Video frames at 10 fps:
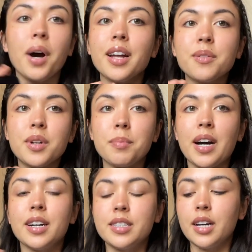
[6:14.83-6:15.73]
I didn't want to
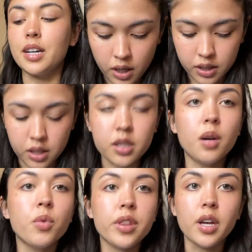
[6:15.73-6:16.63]
buy it yet. It does
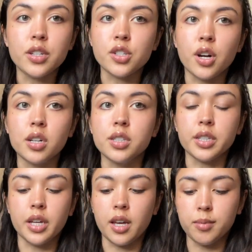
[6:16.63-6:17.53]
come with a charging
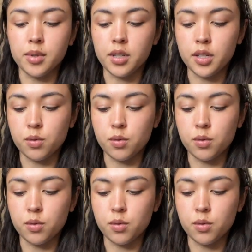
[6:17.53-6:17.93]
cable as